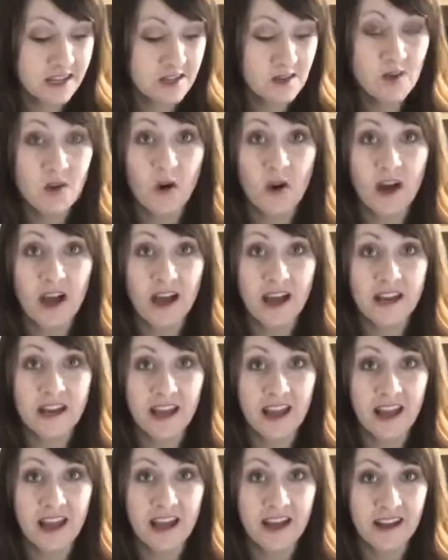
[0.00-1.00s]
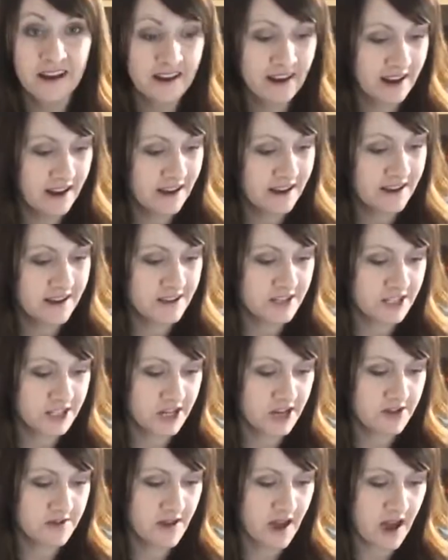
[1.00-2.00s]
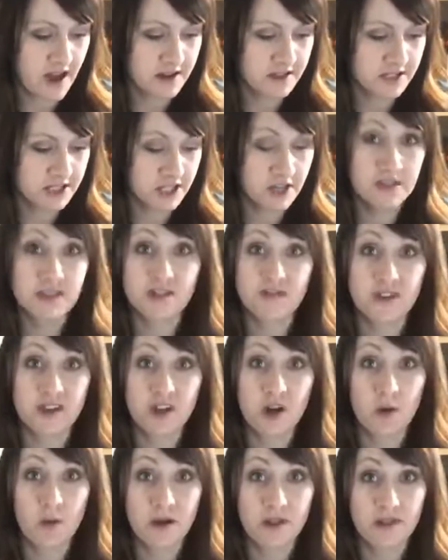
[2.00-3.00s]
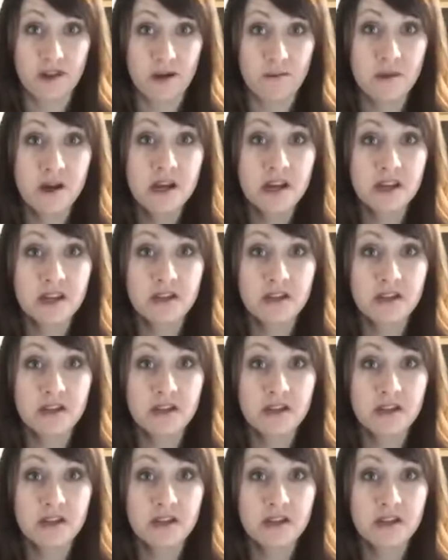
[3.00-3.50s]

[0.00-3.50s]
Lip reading: you go ahead and share this video with them.